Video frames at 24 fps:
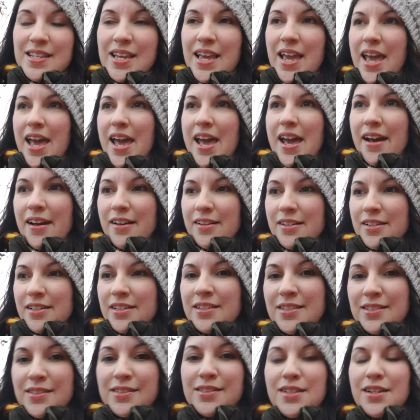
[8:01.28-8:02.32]
the air,
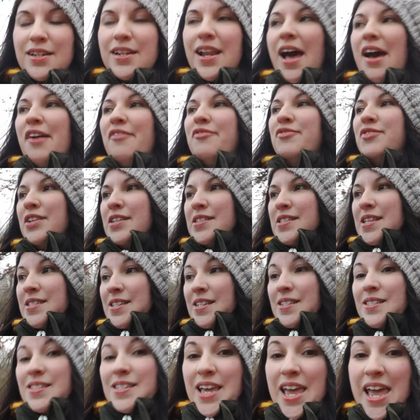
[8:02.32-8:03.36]
the laughter that's
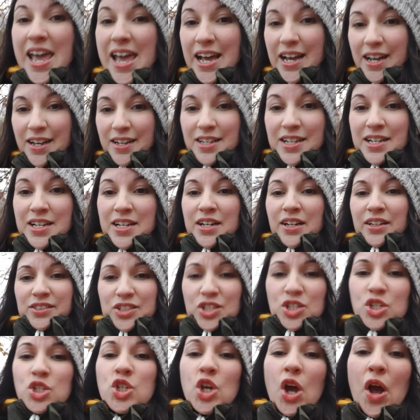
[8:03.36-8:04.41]
in the air,
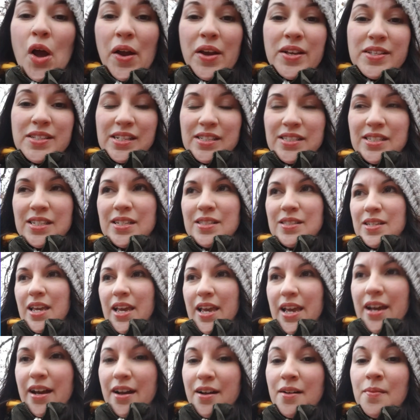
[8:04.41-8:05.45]
the joy that's in the
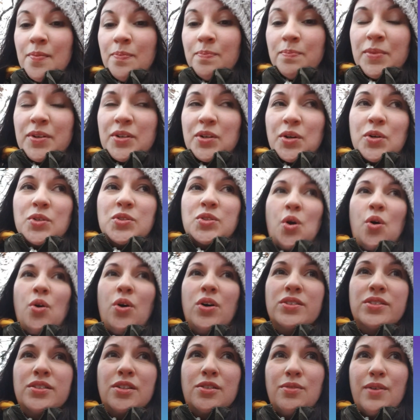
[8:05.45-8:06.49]
air, but also
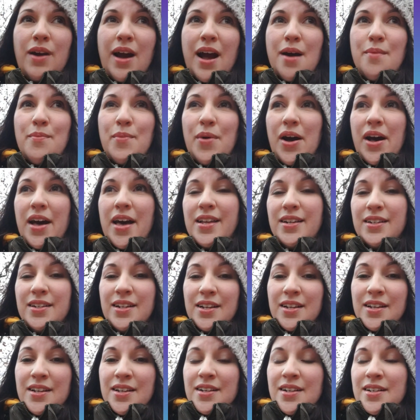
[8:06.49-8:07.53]
all the drama and
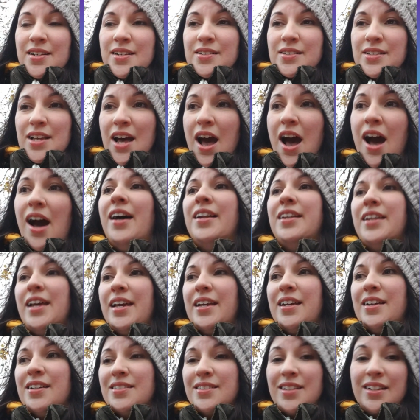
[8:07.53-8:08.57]
the
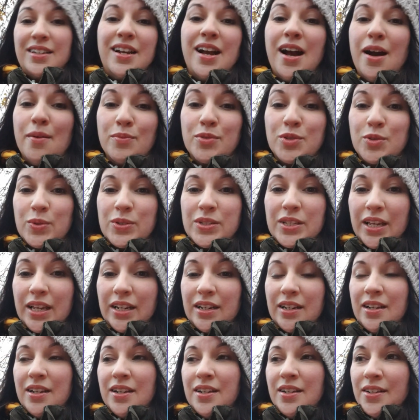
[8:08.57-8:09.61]
heartache that comes with
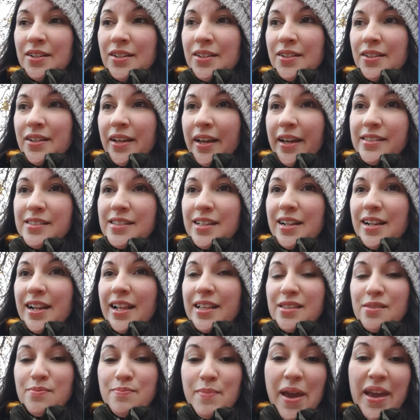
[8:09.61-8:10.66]
it. And
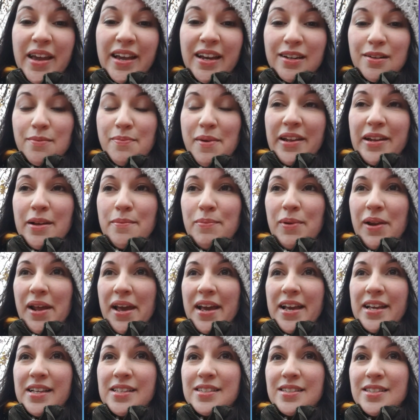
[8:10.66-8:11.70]
let's make it a better
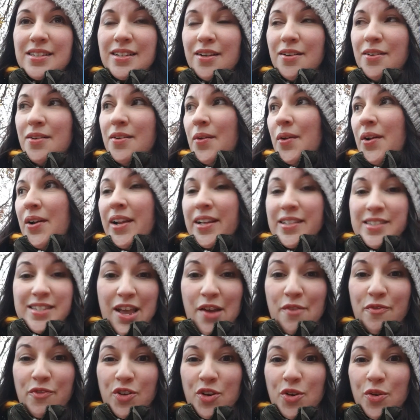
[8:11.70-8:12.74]
place. So let's
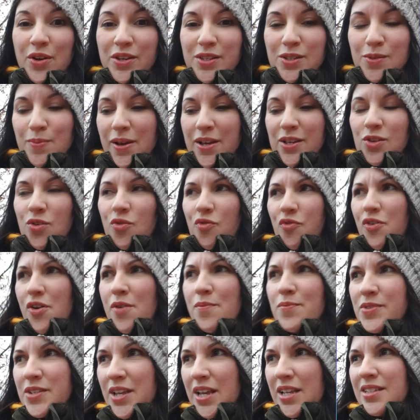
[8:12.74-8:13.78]
have Christmas
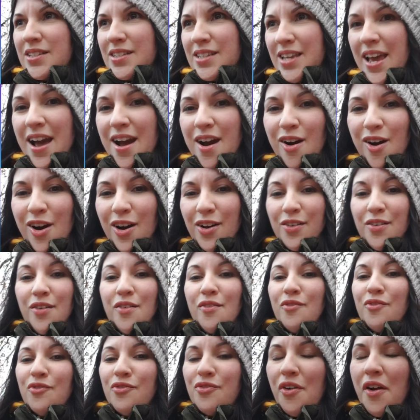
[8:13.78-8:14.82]
from this year on
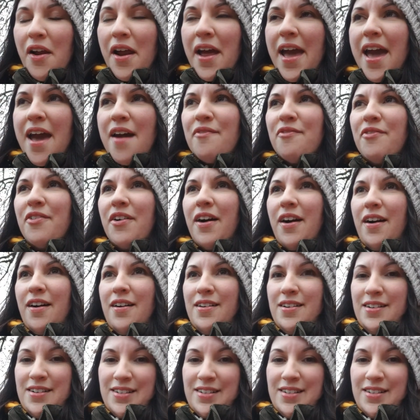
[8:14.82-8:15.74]
forever,